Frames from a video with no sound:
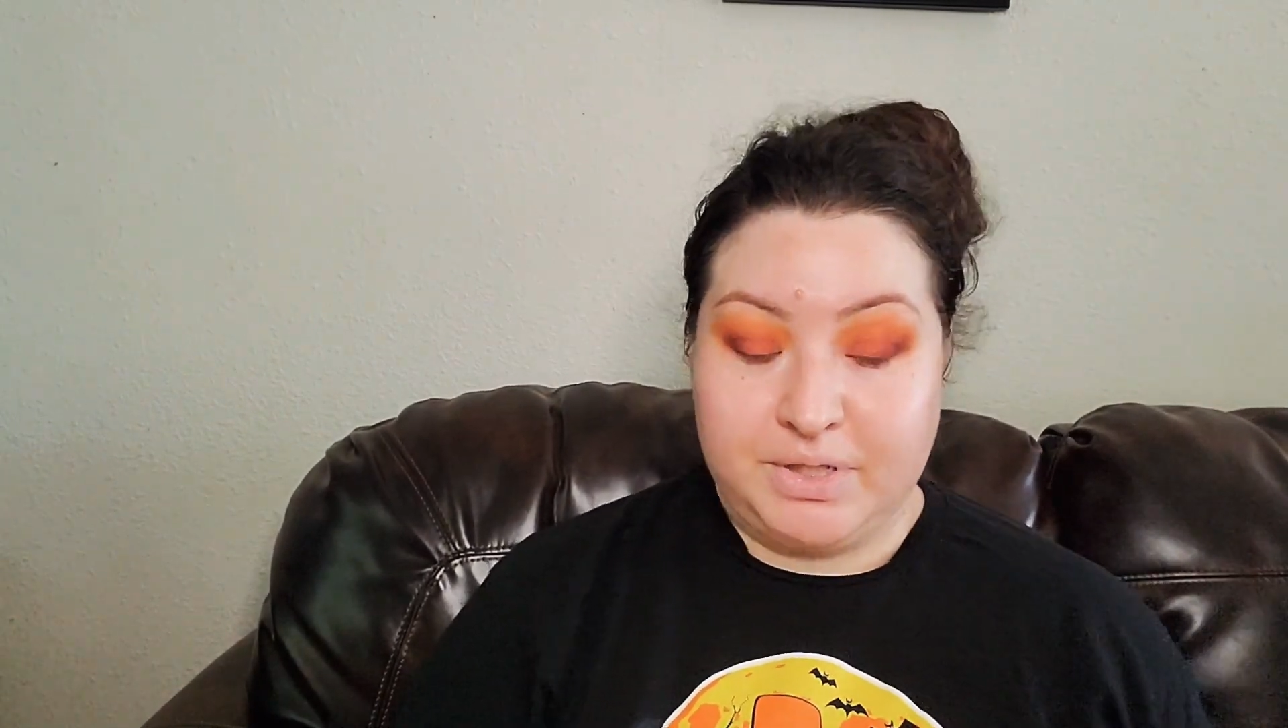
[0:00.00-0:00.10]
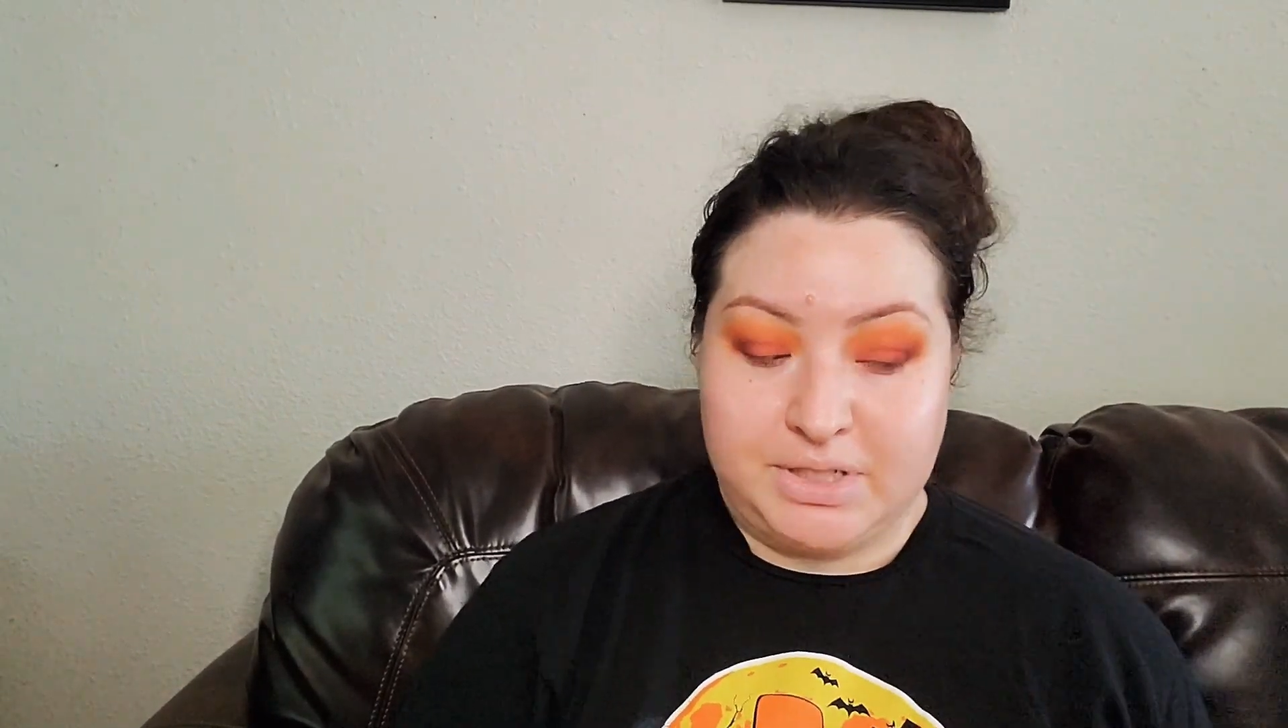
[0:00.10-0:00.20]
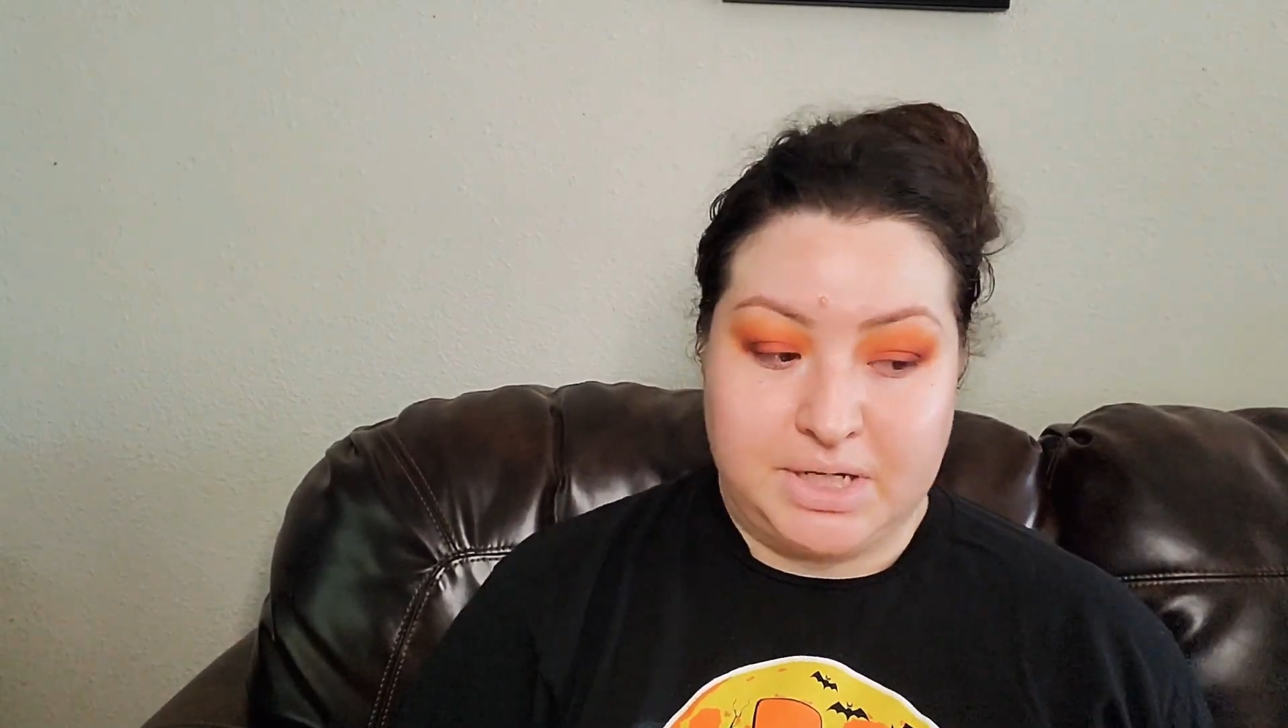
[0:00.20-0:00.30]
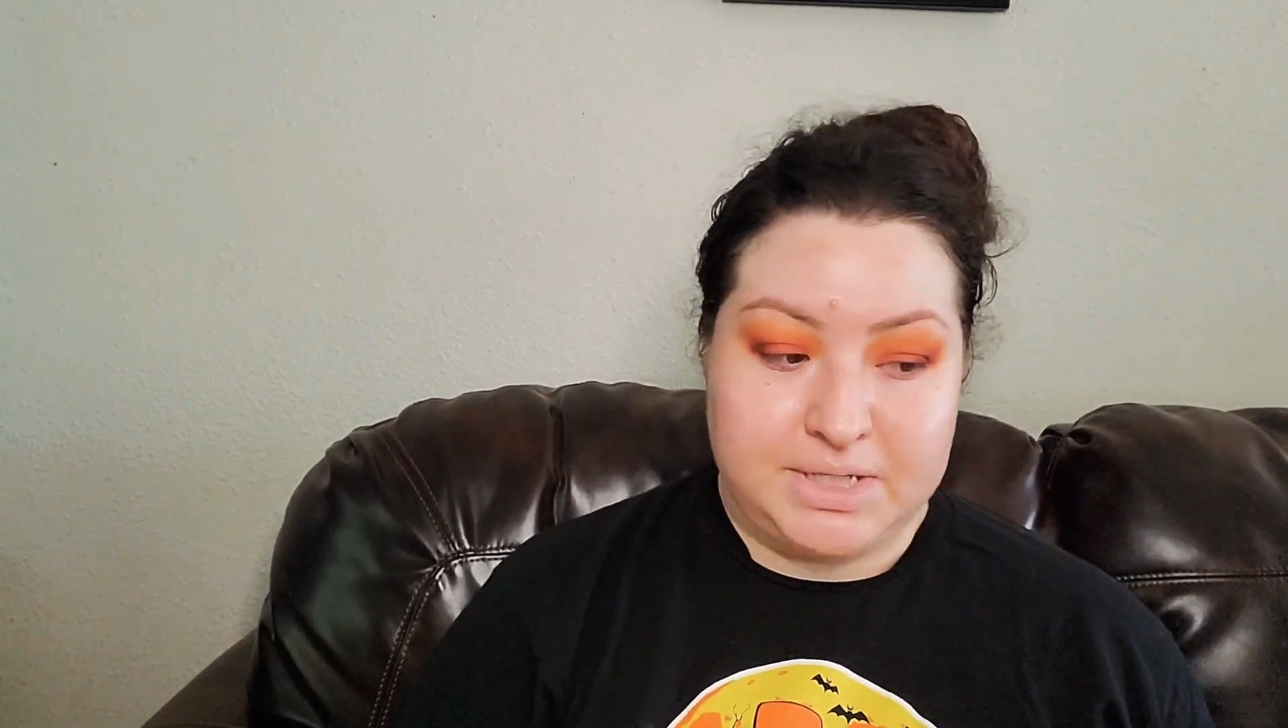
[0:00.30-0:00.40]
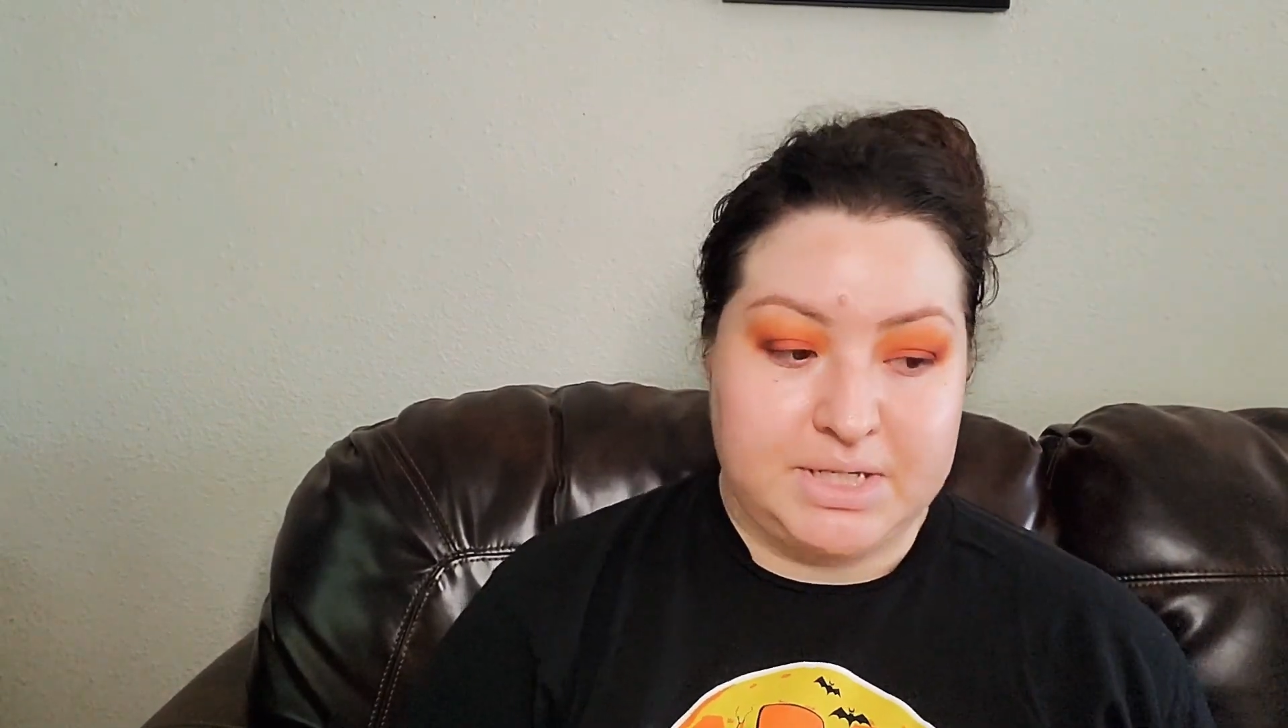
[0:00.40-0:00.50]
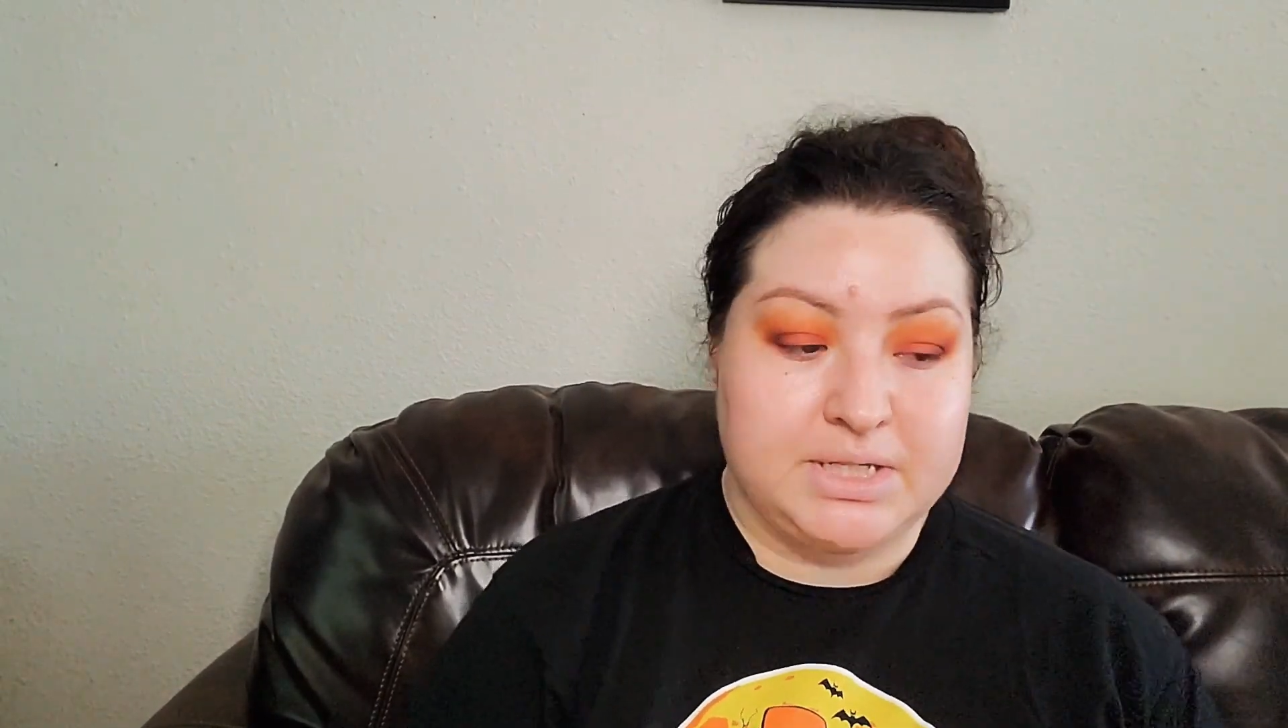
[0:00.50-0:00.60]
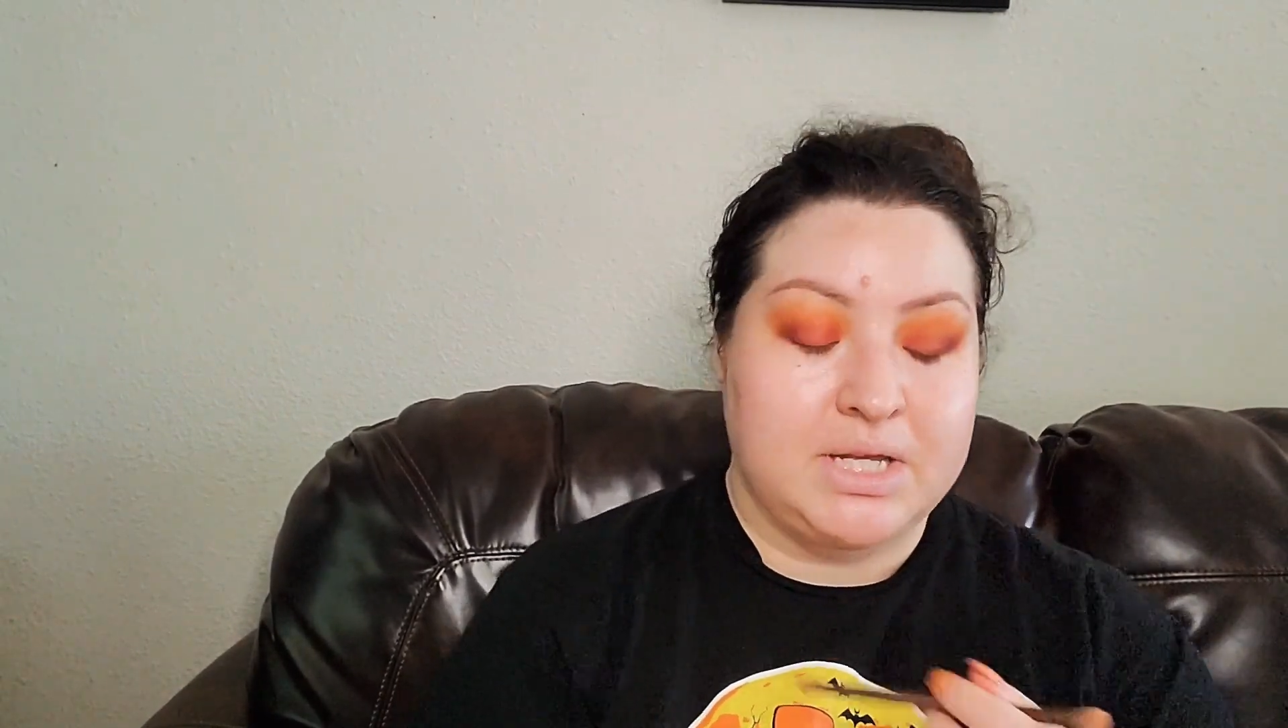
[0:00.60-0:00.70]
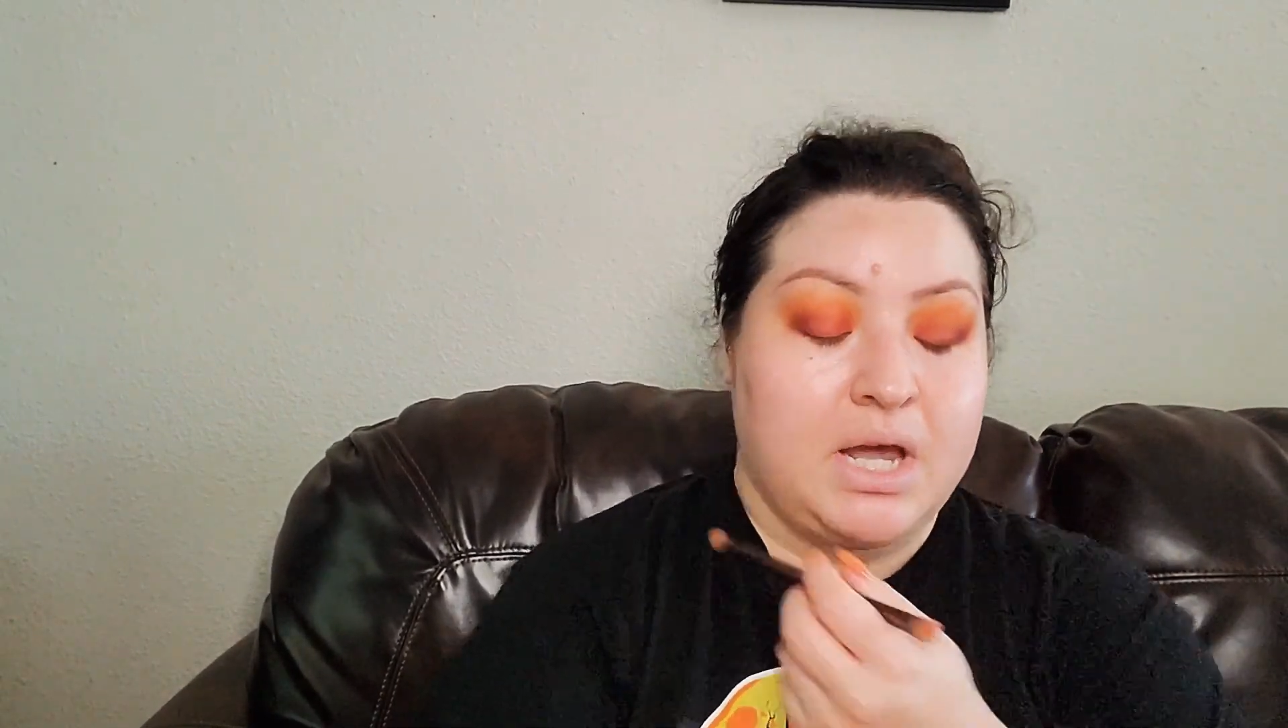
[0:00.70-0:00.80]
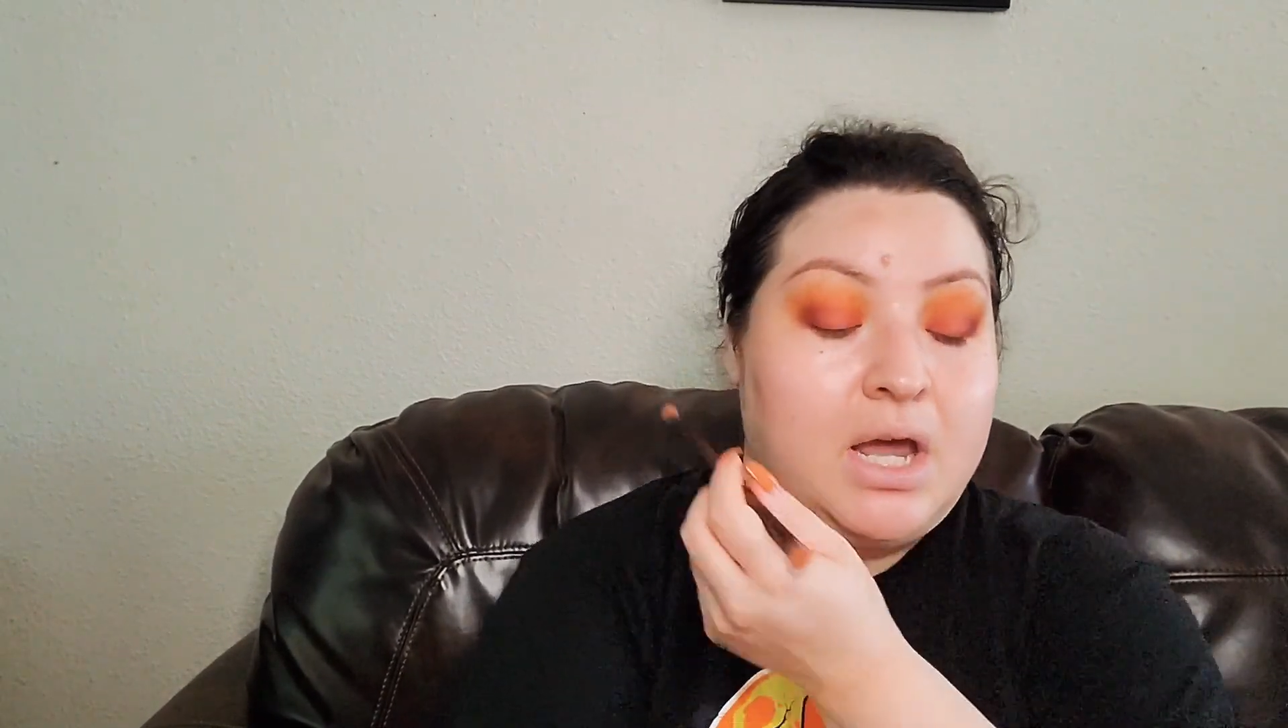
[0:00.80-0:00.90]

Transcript: Texas,